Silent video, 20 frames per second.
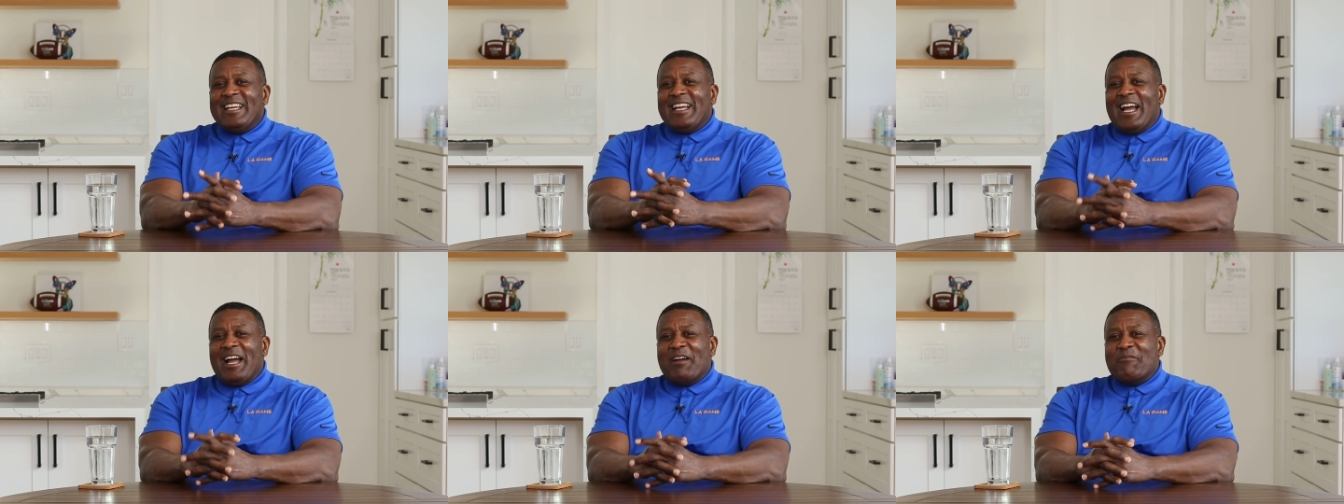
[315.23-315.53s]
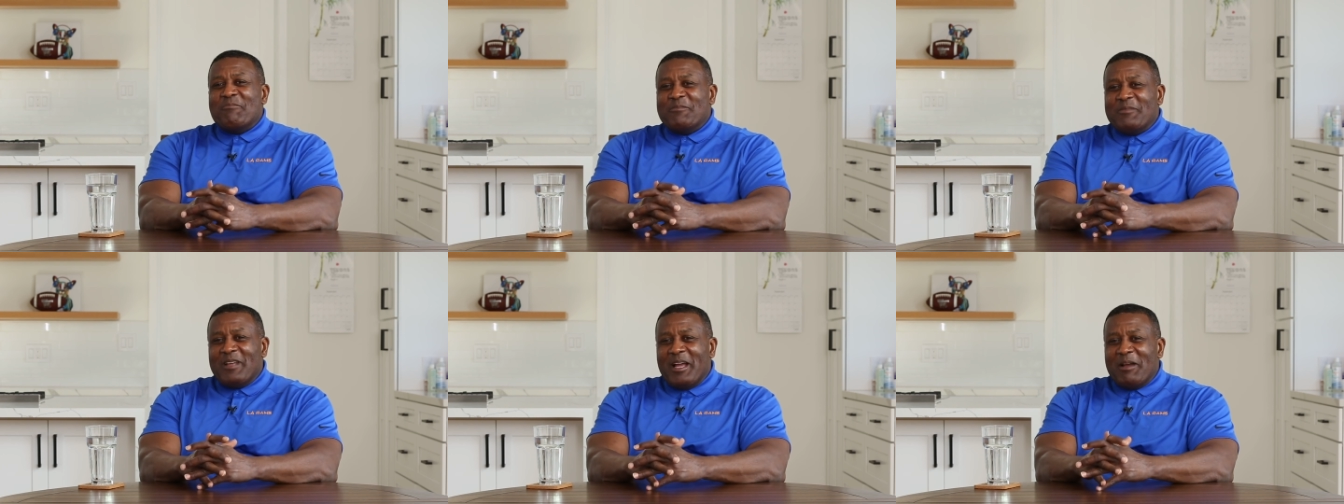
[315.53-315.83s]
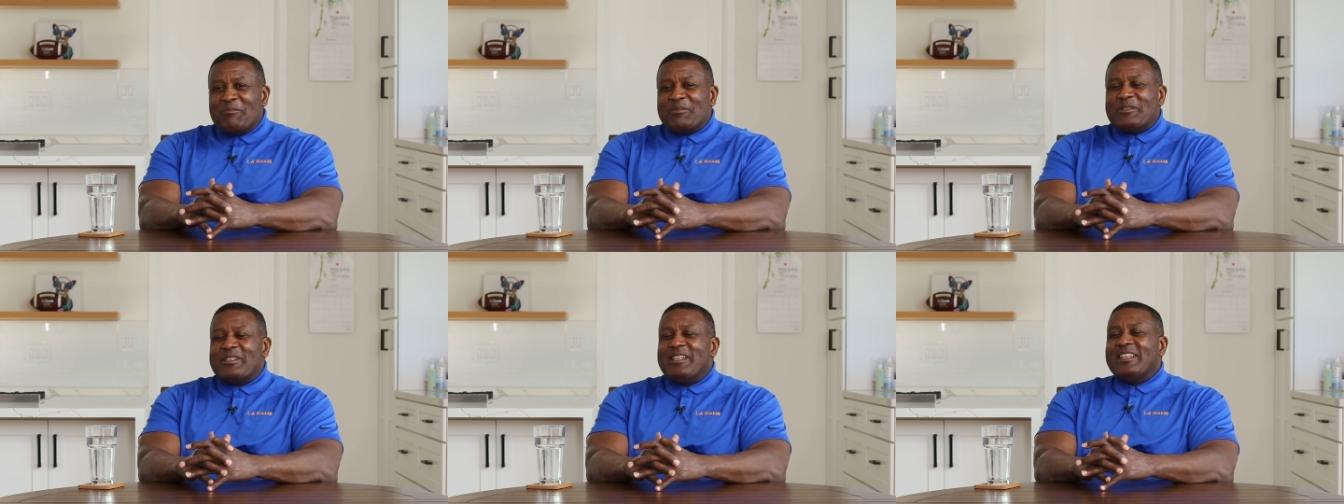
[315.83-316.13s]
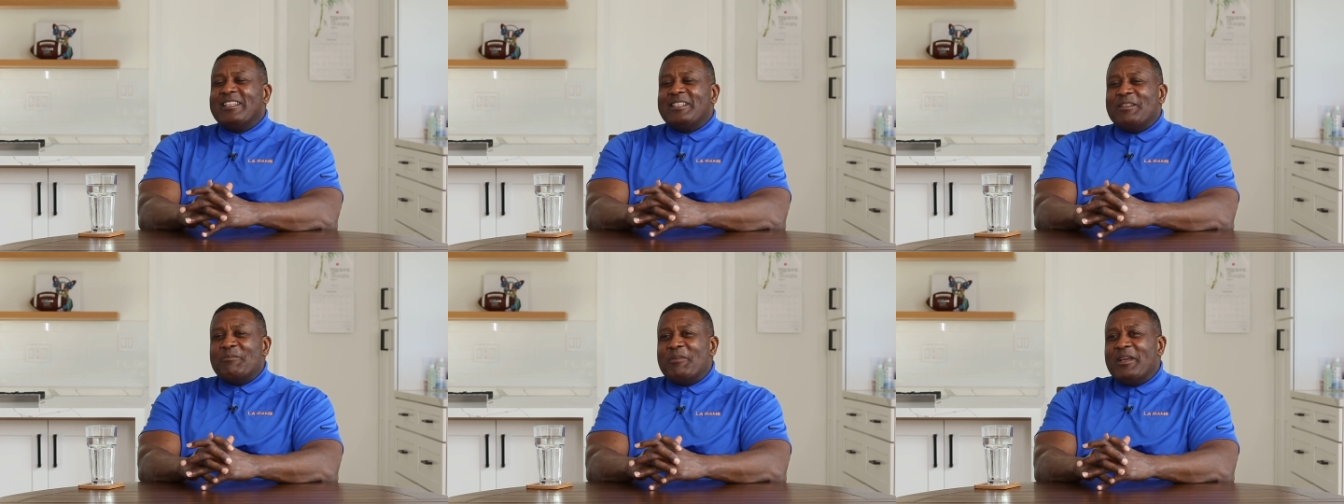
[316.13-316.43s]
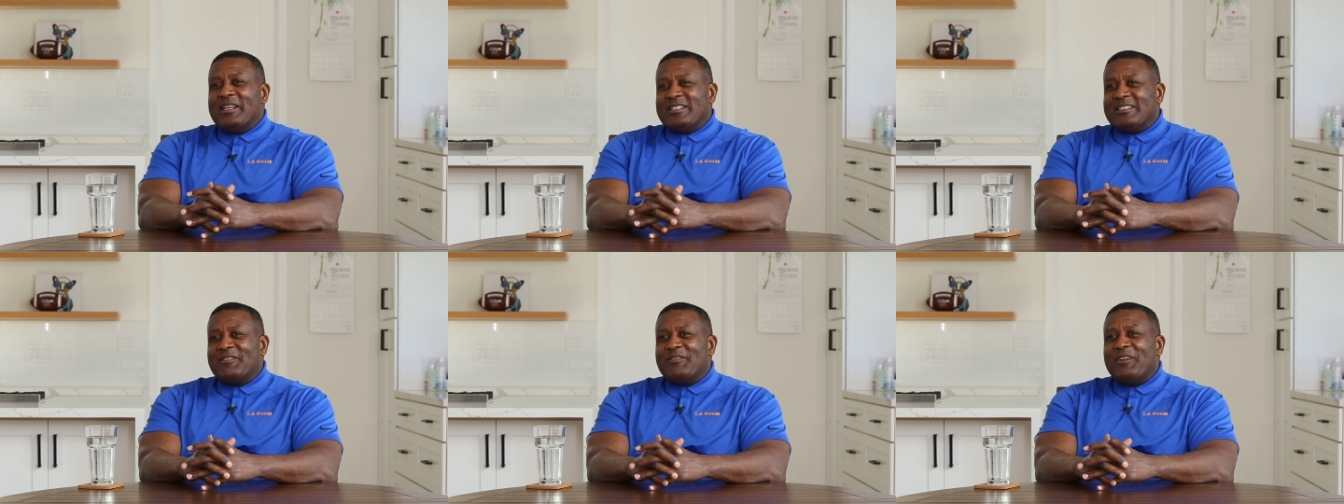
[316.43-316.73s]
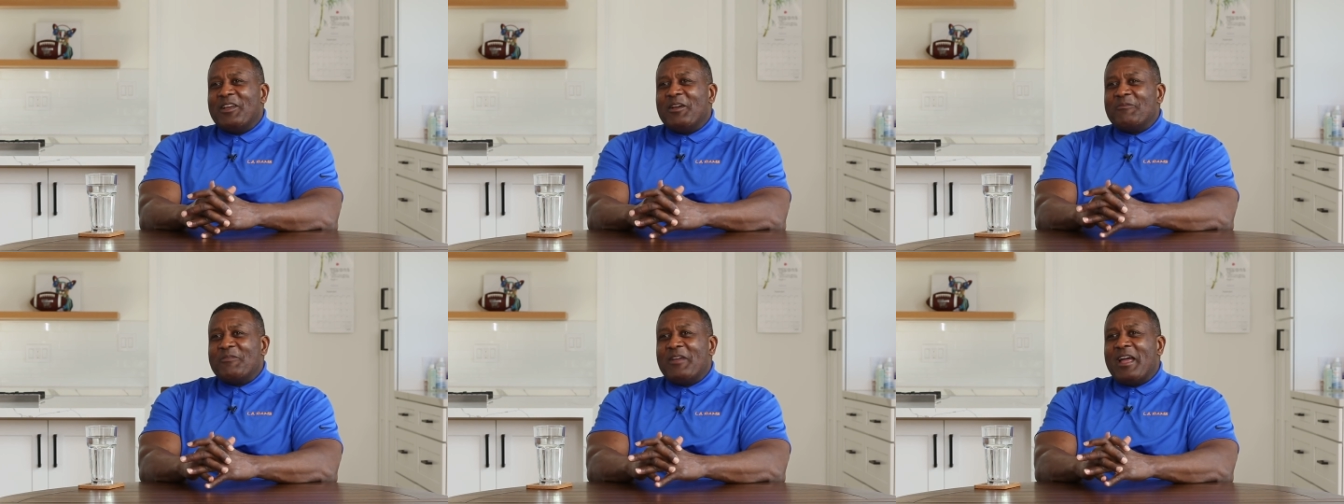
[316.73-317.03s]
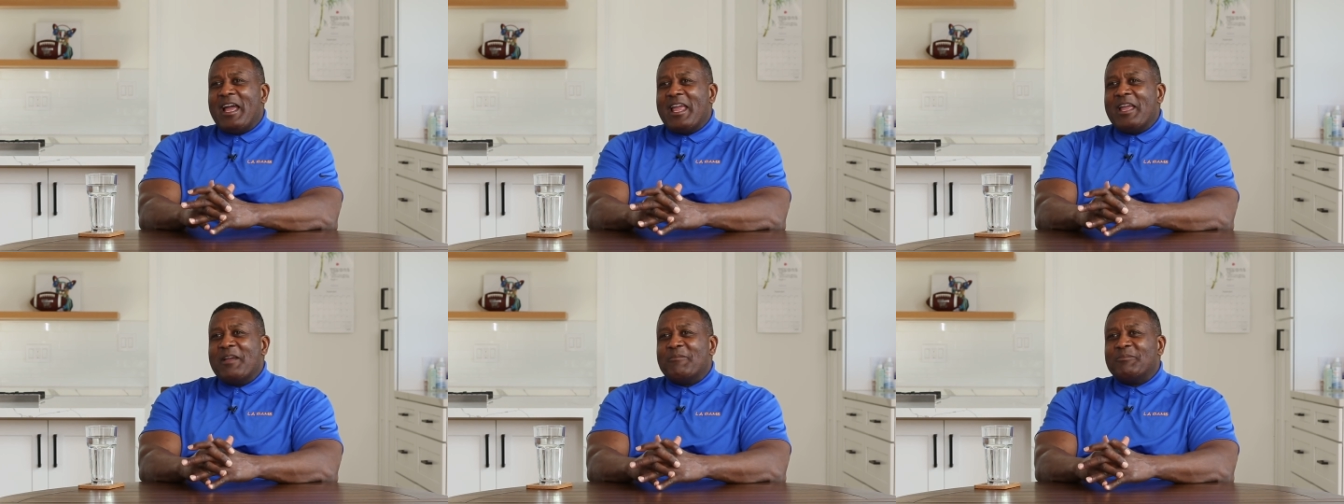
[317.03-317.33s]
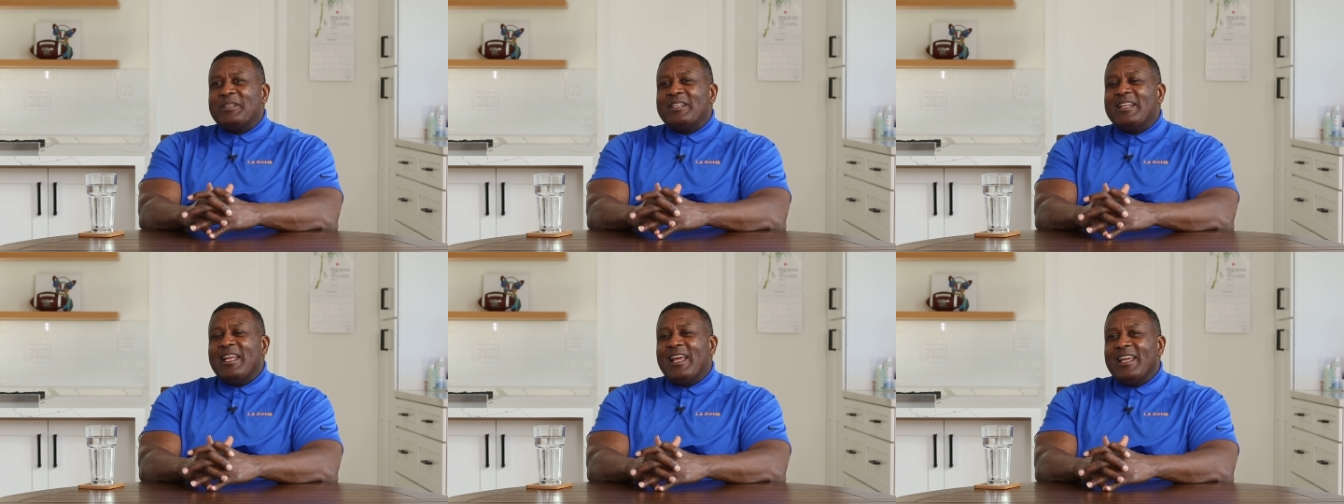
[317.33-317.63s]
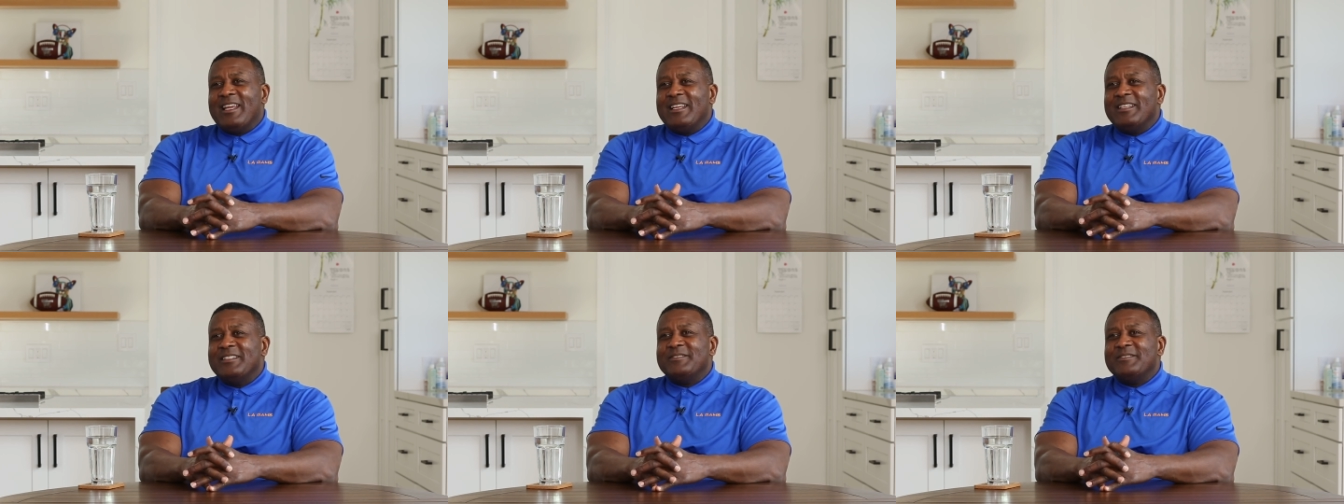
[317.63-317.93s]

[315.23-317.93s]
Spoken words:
I'm still in the best of health I am today.